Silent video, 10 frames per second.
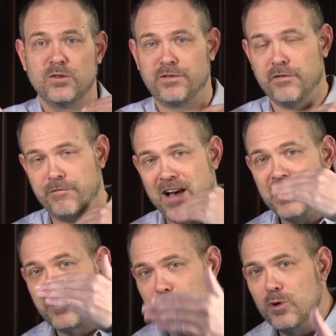to
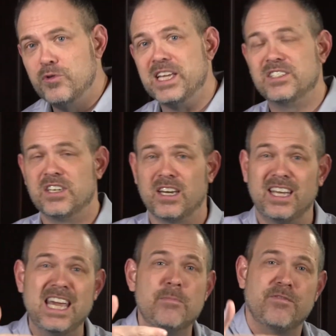fight through these and to
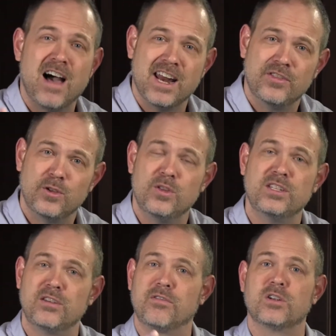keep fighting through
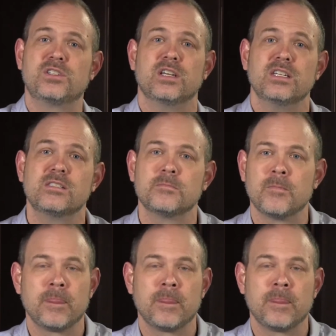these adversities.